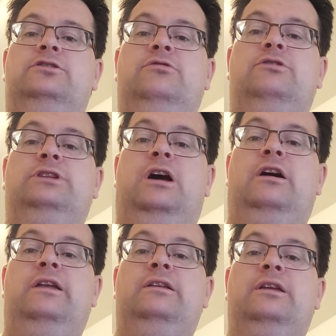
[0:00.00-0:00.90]
Do or
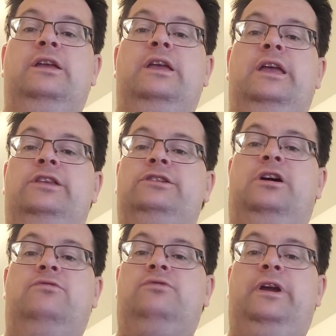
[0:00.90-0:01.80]
Die, It's
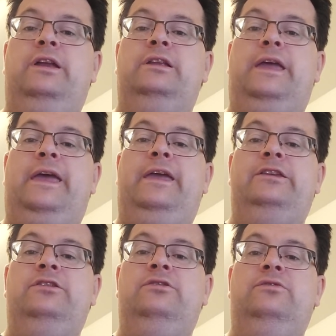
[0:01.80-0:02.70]
All Right, Hey
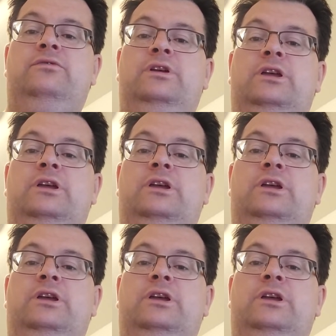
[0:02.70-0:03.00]
You,